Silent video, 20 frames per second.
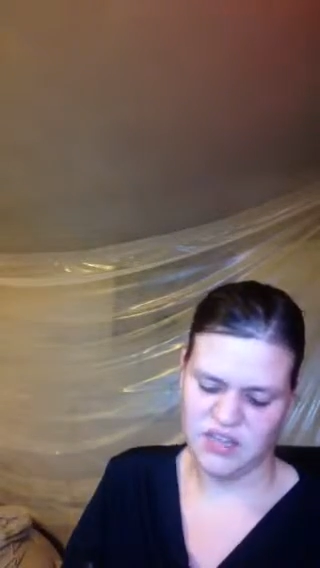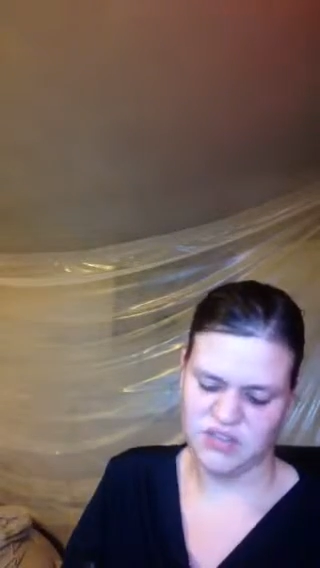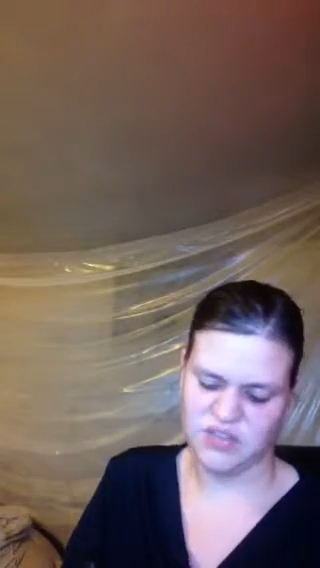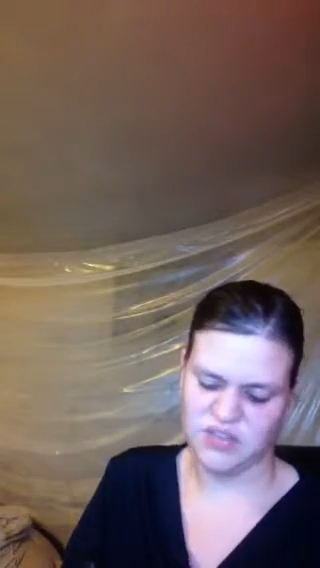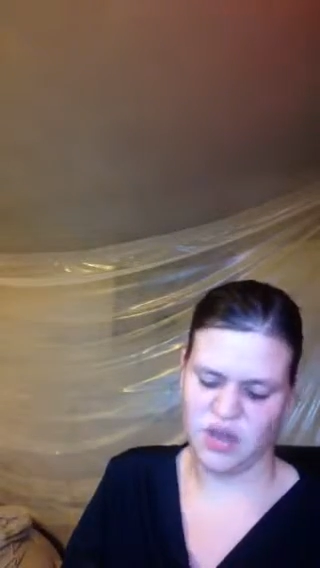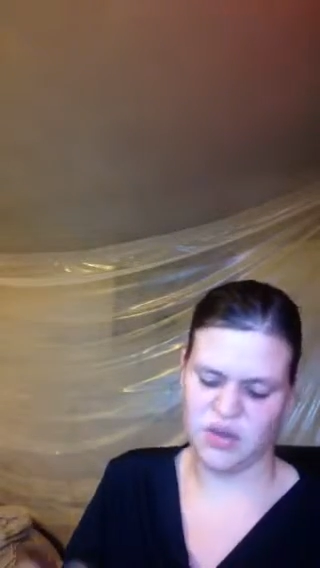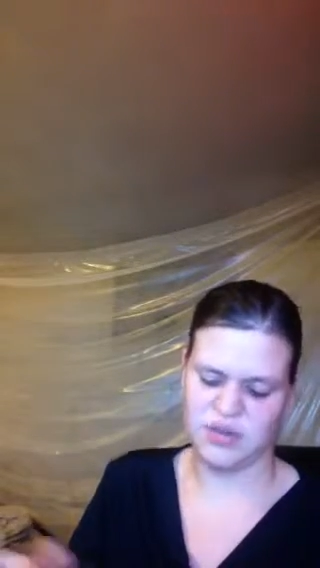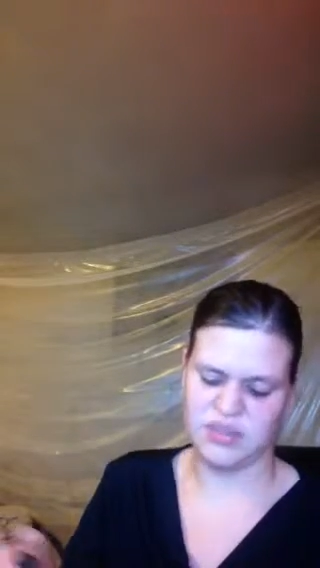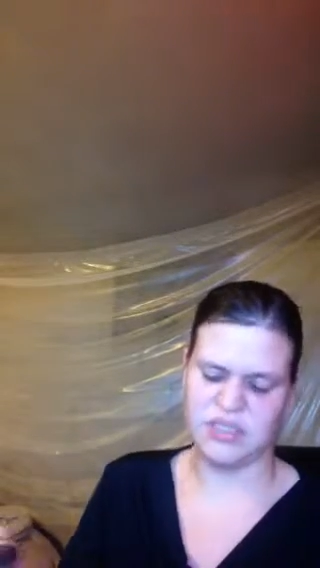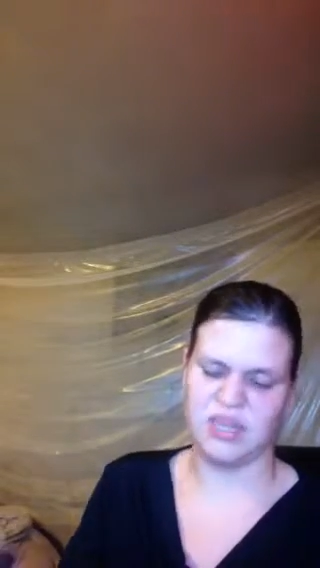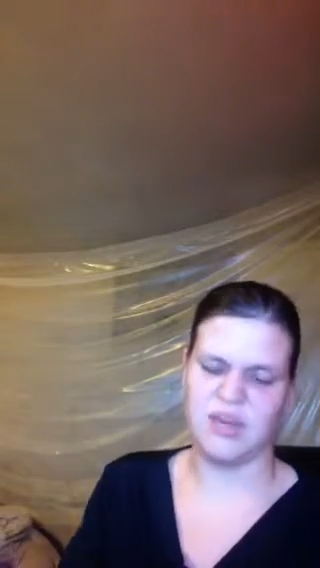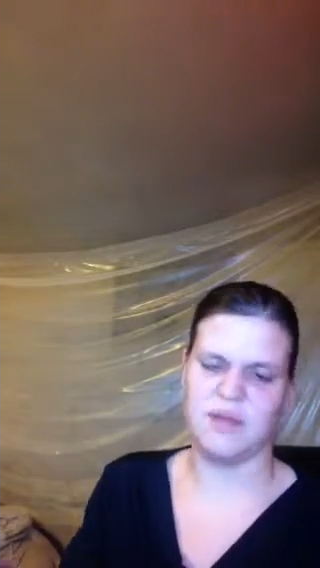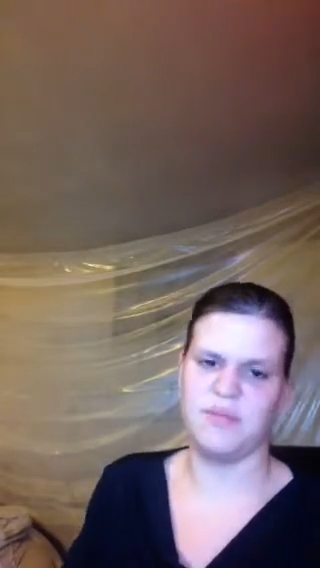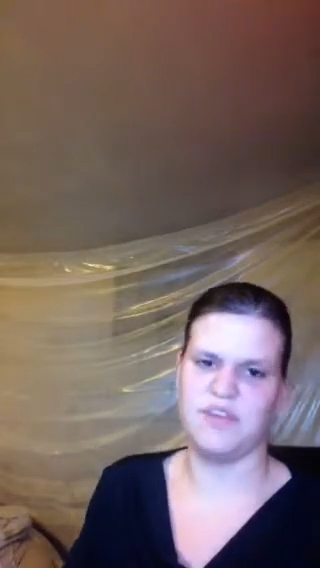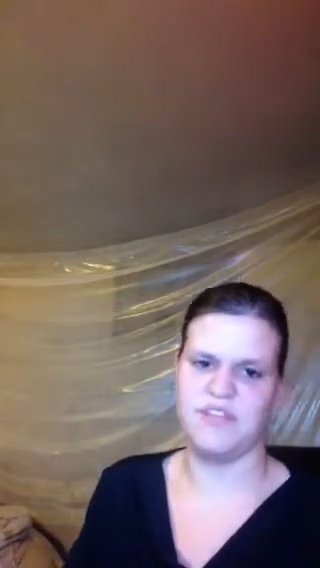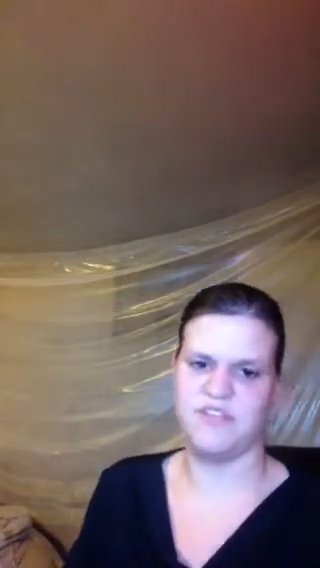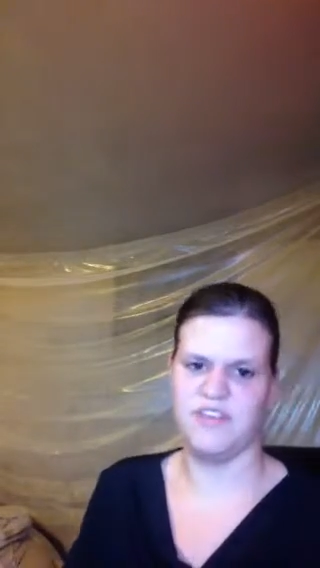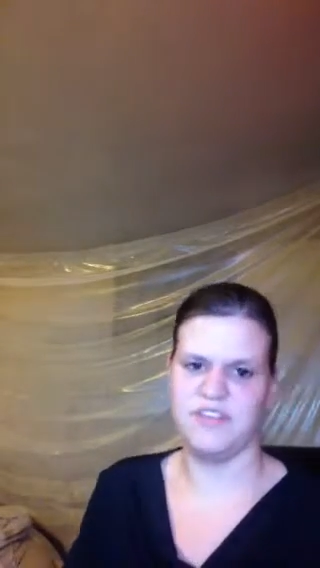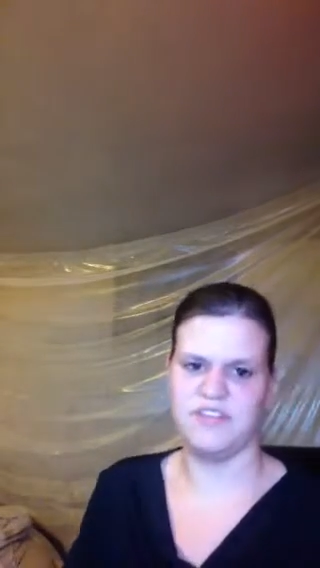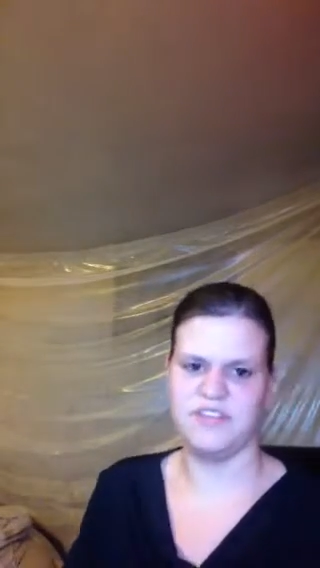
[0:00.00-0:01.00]
is always going to
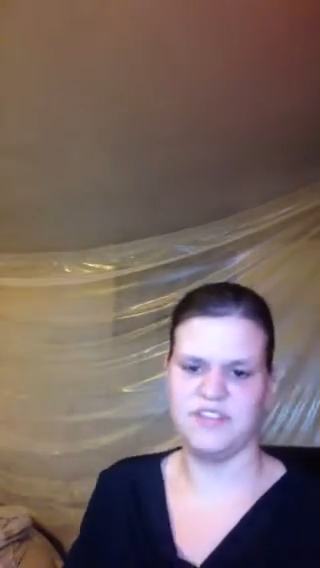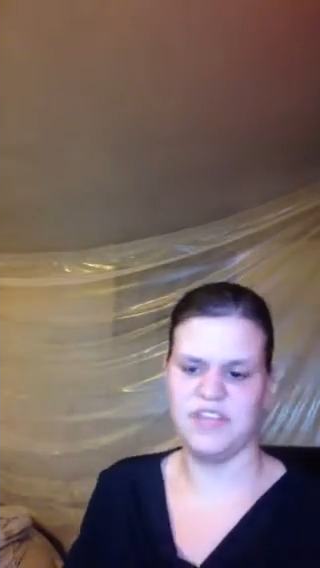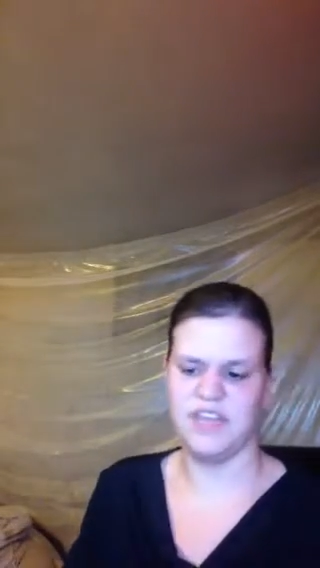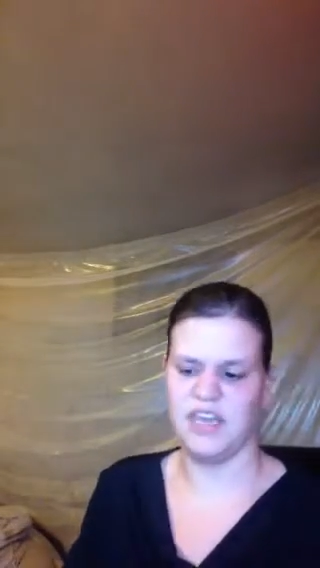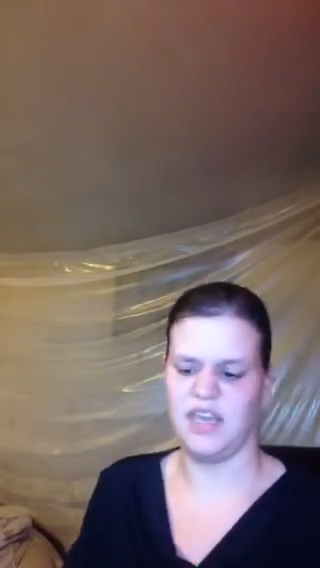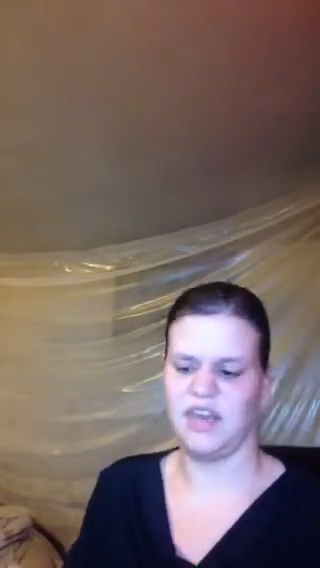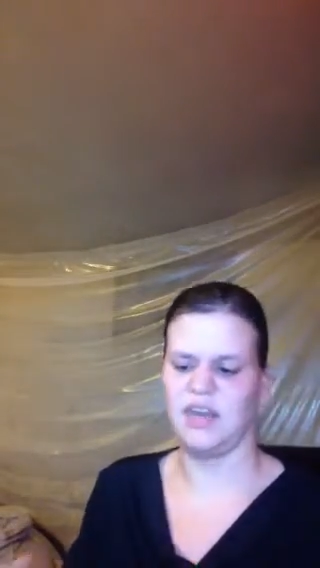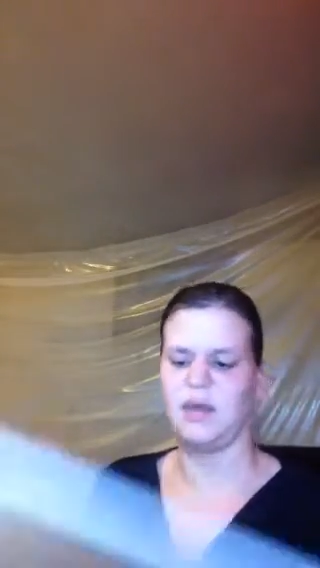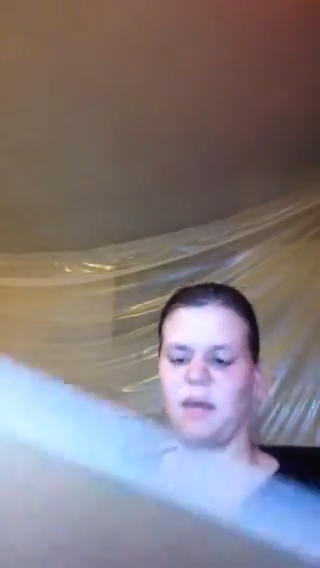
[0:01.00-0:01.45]
be 15.